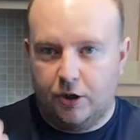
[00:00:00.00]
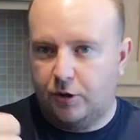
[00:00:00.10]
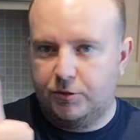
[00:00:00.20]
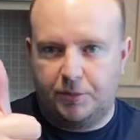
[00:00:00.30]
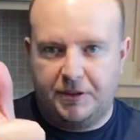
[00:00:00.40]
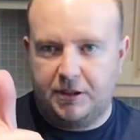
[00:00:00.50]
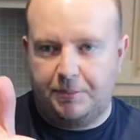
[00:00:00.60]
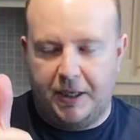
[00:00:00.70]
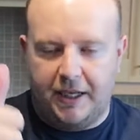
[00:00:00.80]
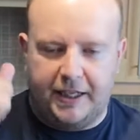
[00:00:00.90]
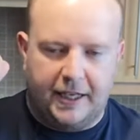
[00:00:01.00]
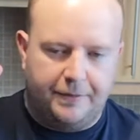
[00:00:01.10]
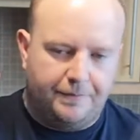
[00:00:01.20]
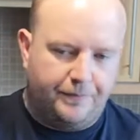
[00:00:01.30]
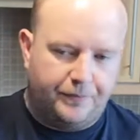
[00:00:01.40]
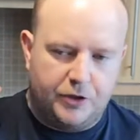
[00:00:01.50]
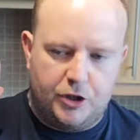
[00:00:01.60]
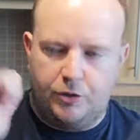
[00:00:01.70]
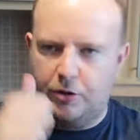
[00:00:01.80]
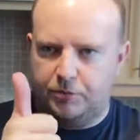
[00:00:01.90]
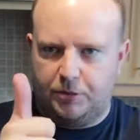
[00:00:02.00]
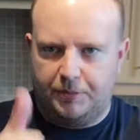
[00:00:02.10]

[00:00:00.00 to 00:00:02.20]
Thumbs up means I'll buy it again. Two thumbs